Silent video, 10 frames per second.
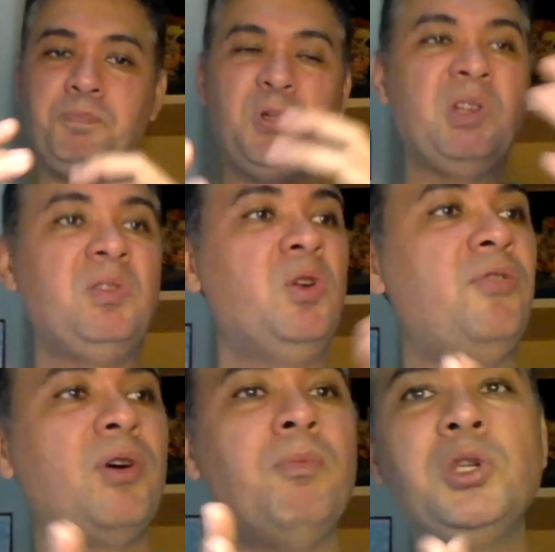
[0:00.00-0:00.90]
Should do
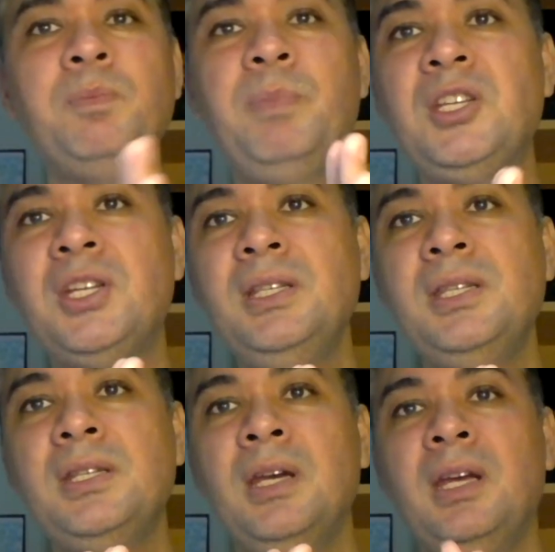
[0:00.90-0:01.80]
for most
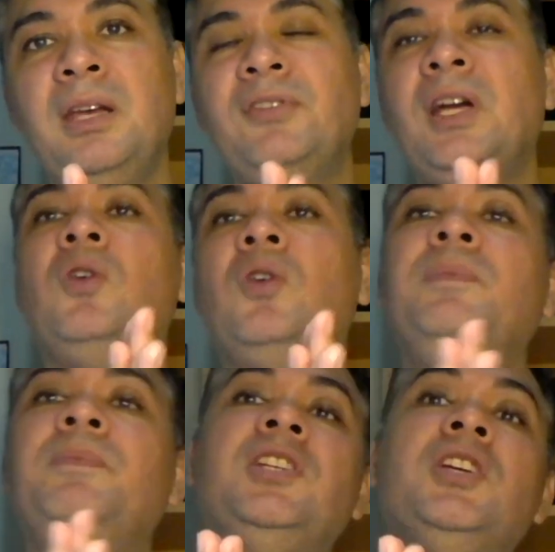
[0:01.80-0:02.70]
pitches, if not all
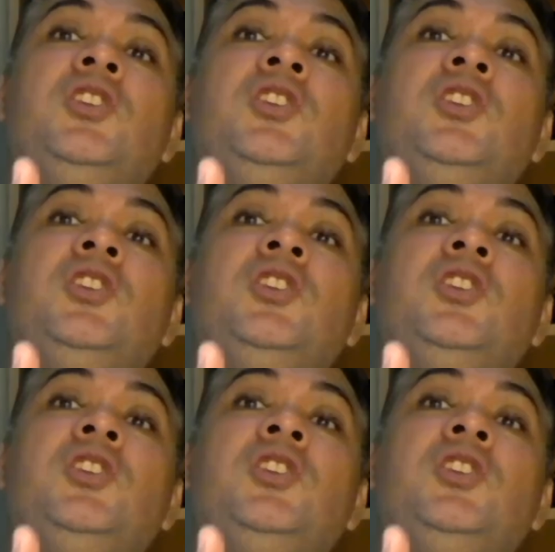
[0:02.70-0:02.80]
pitches,